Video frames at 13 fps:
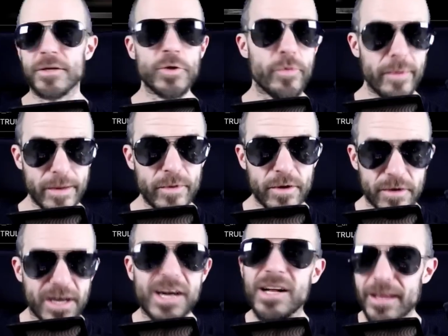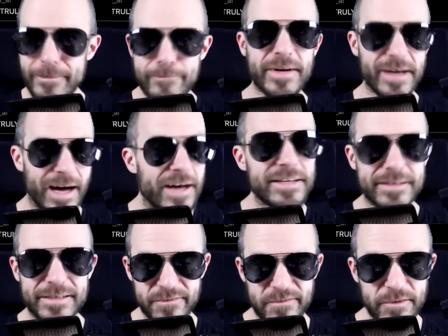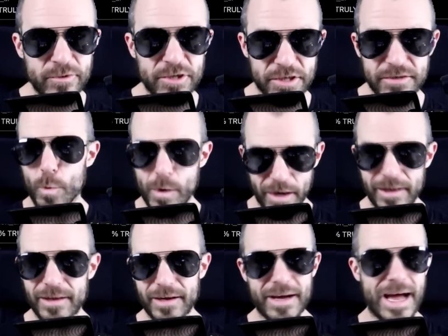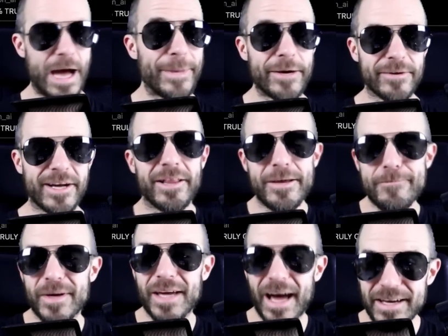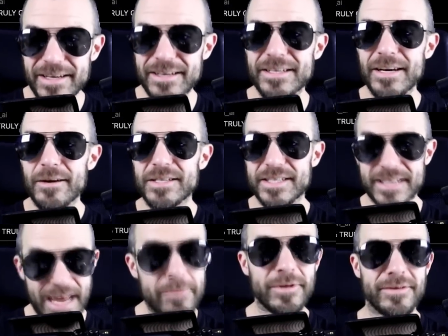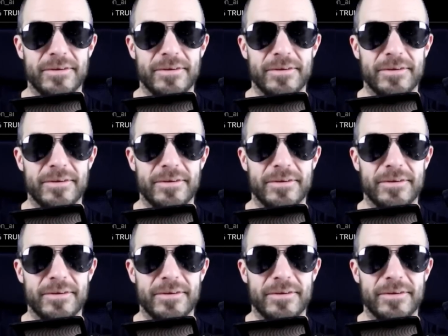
You remember clip-guided diffusion? Well, how about clip-guided stable